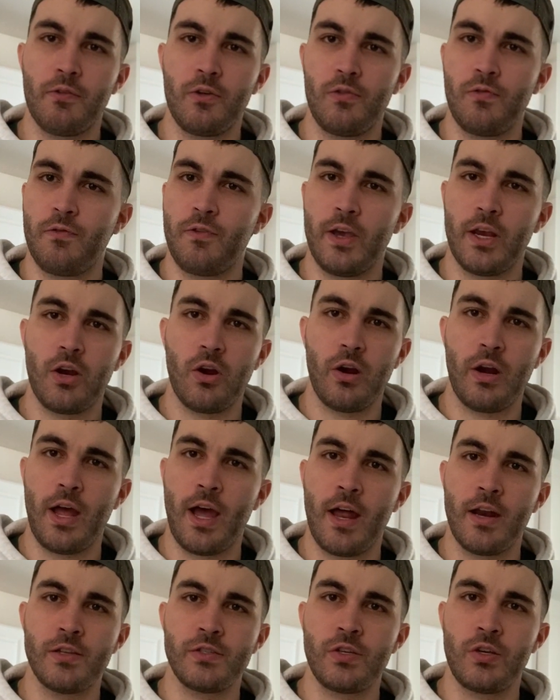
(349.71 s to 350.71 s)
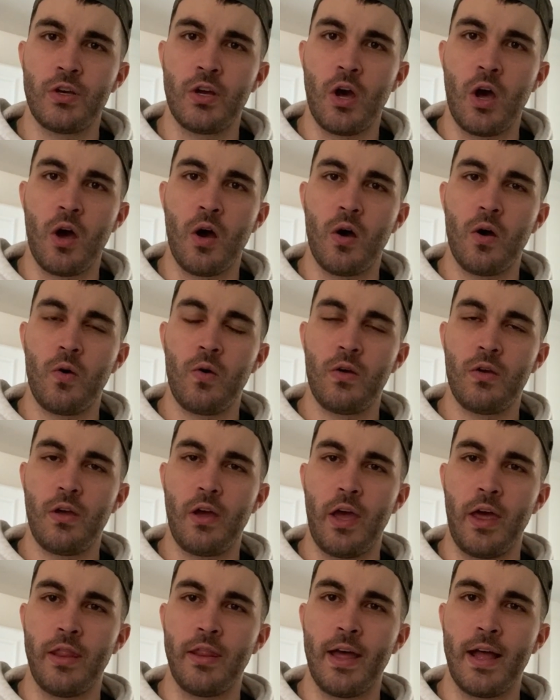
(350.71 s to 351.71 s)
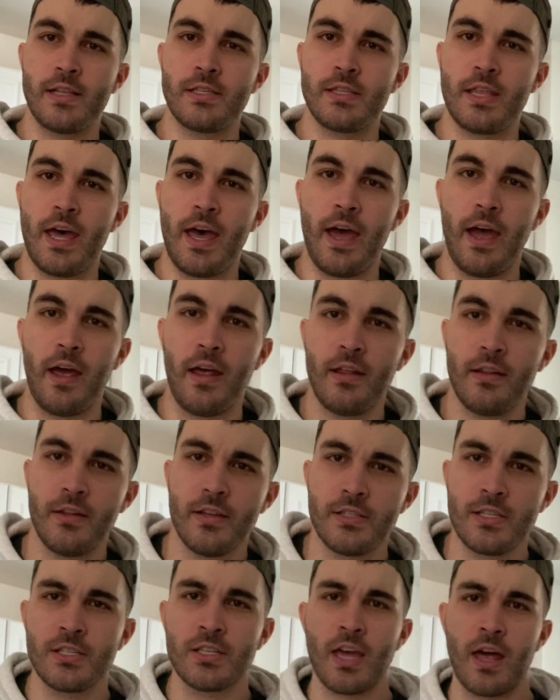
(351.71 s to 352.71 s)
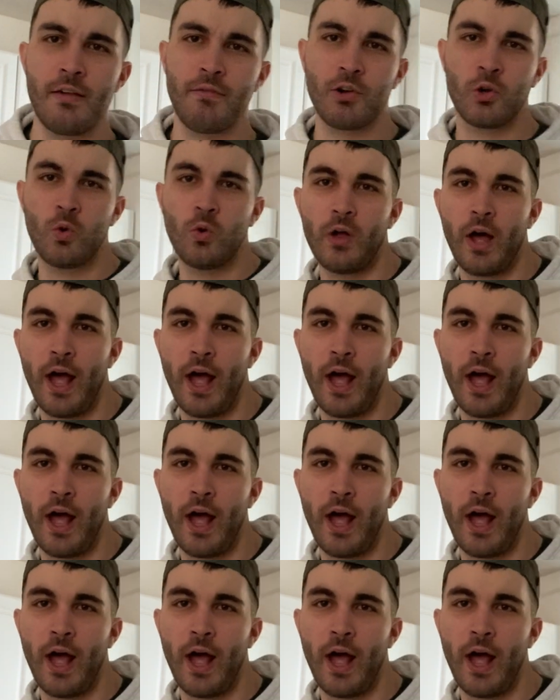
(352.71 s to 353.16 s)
You figure it out as you go, and that's that. This is kind of a cool